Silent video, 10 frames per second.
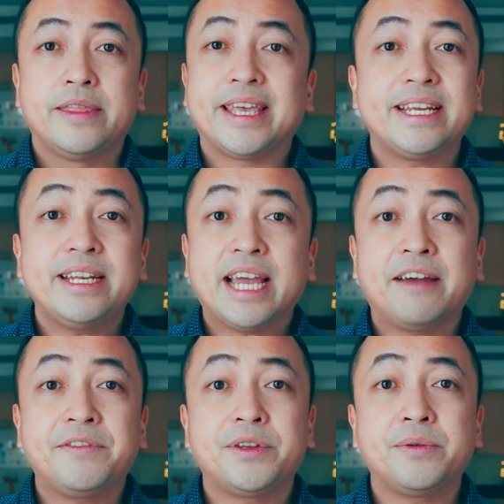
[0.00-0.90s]
They didn't
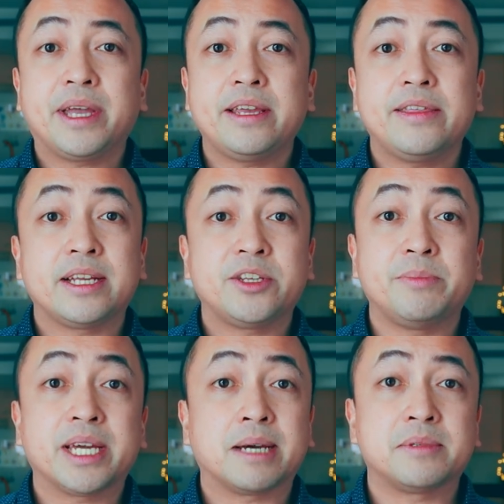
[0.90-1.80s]
have to do anything to
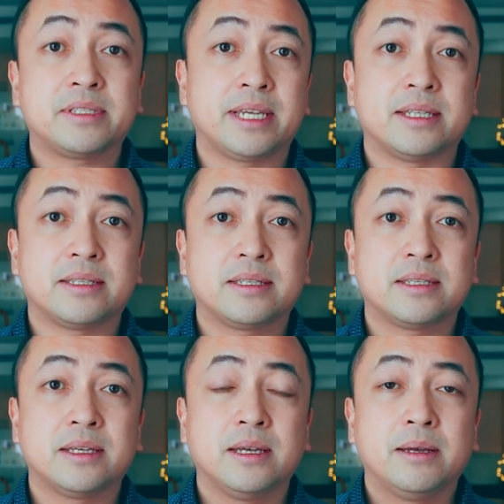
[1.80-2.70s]
become
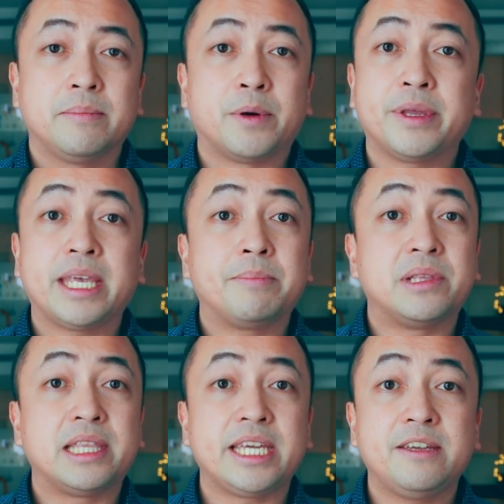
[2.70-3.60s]
saints, but when they
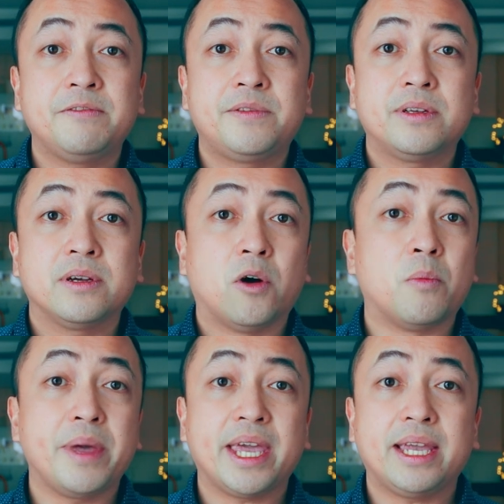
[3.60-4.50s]
believed,
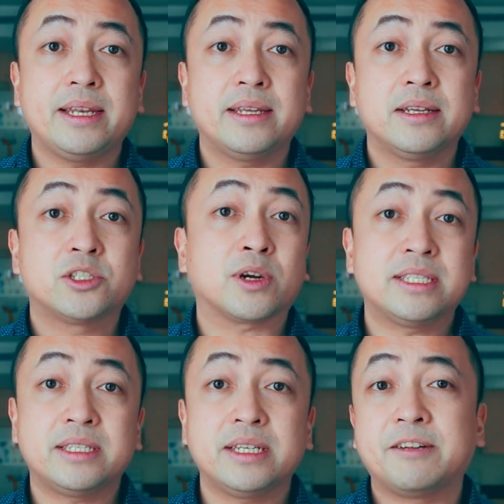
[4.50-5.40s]
obeyed,
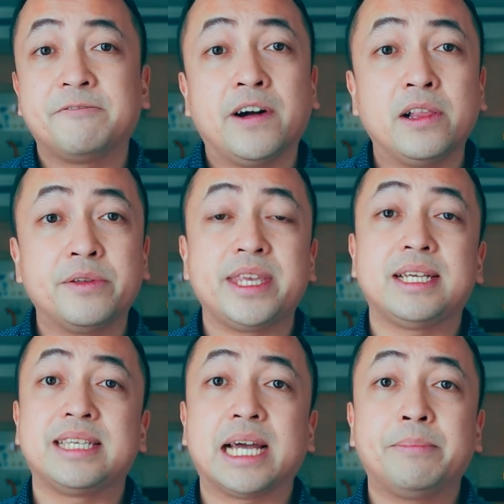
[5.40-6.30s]
trusted, and followed the
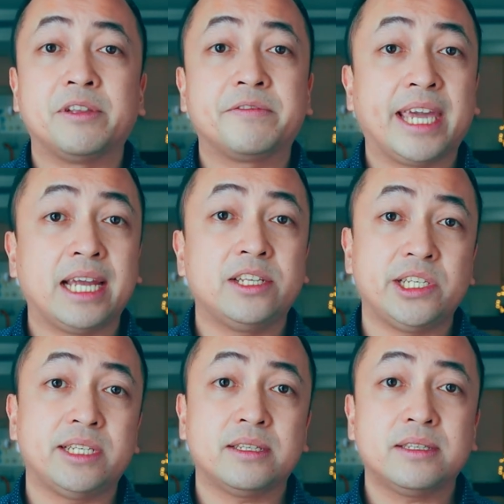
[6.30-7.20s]
example of King
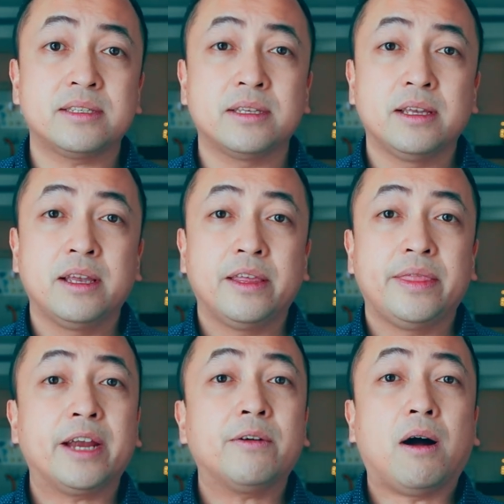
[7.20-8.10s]
Jesus,
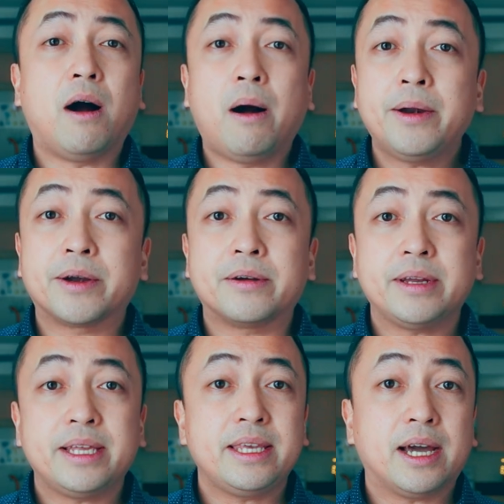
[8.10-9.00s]
their honor
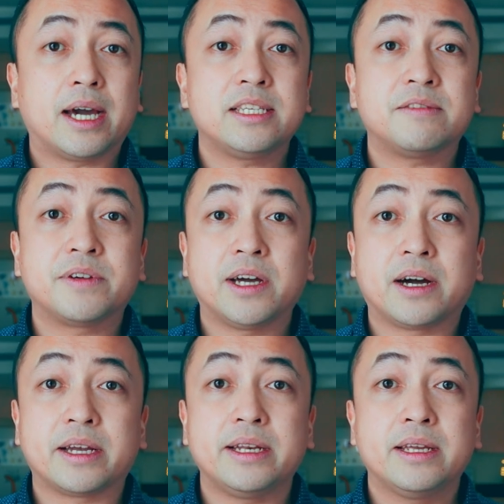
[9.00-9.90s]
the eyes of
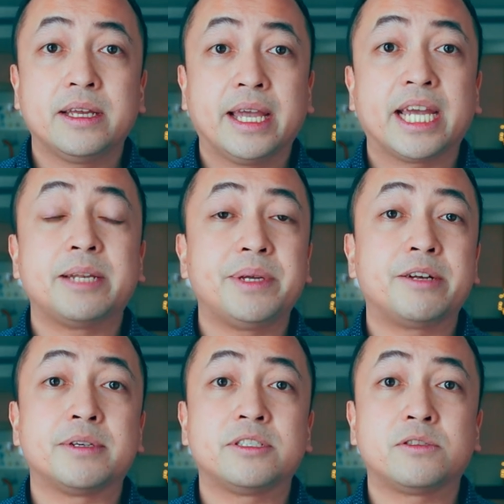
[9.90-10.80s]
God had
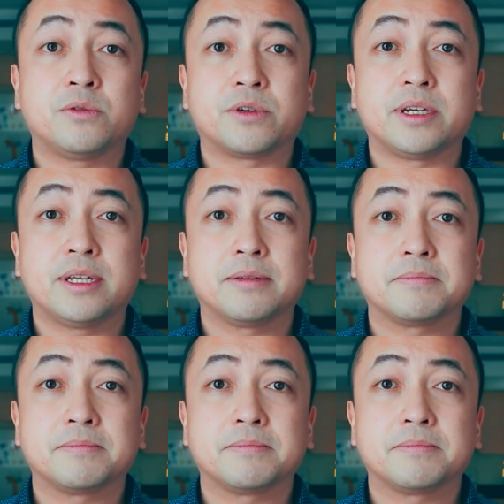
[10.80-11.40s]
been restored.